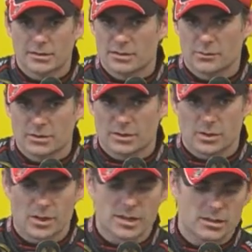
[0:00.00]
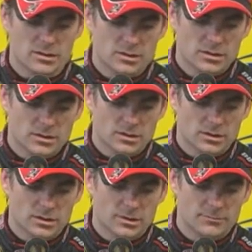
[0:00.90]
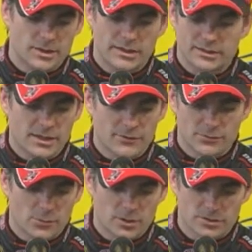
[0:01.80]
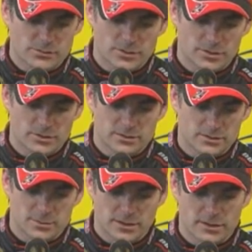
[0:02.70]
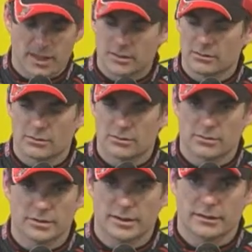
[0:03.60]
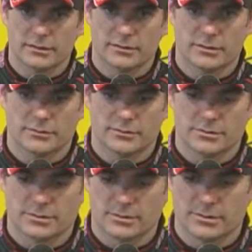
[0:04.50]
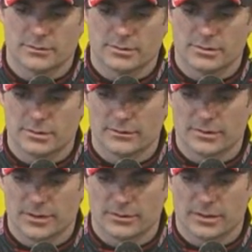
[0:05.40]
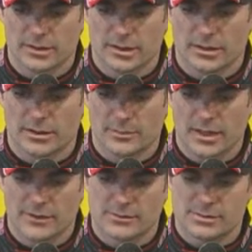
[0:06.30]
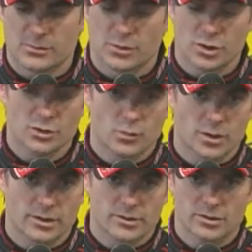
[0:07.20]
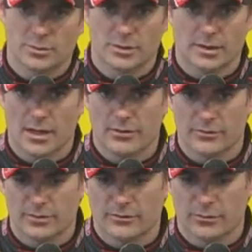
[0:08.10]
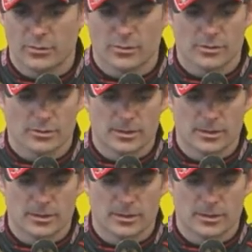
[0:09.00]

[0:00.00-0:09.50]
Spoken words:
It still wasn't great. And it never was really spectacular all day. It was even there at the end. I mean, I was good in 1 and 2, but not in 3 and 4.